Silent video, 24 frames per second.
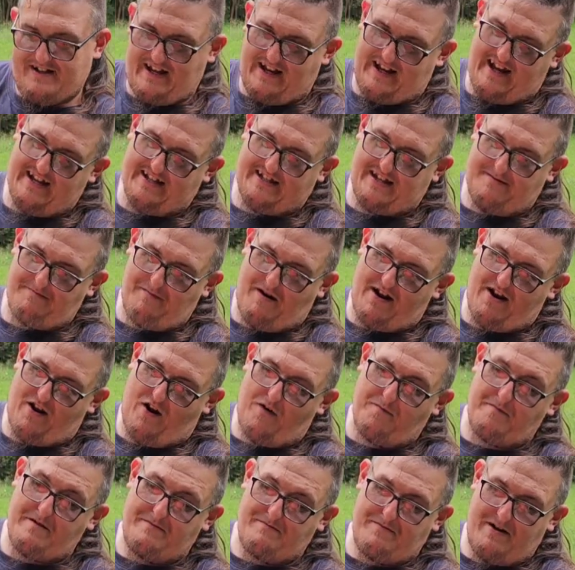I guess they might
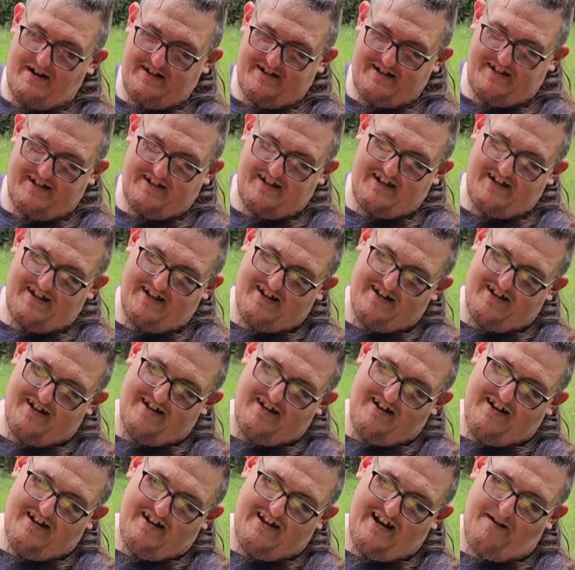all be Buzzes.
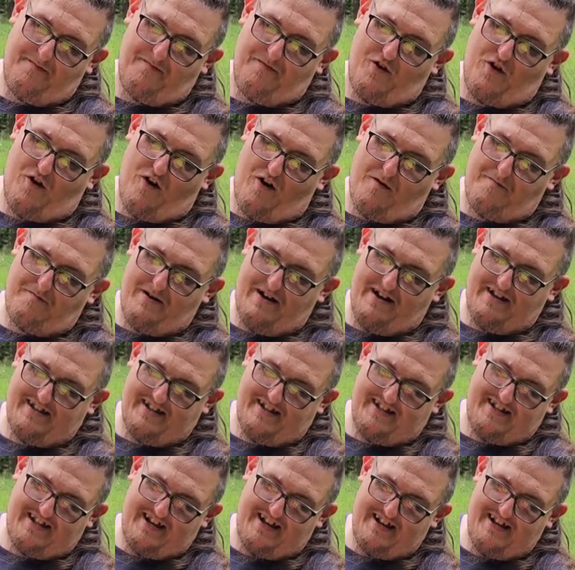Yep, they're all
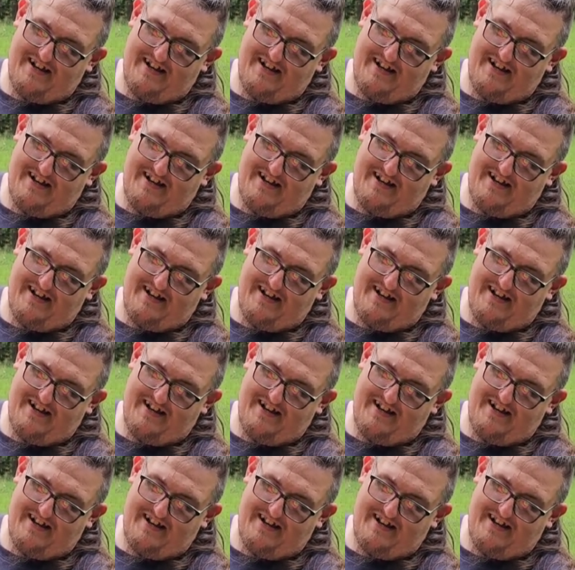Buzzes.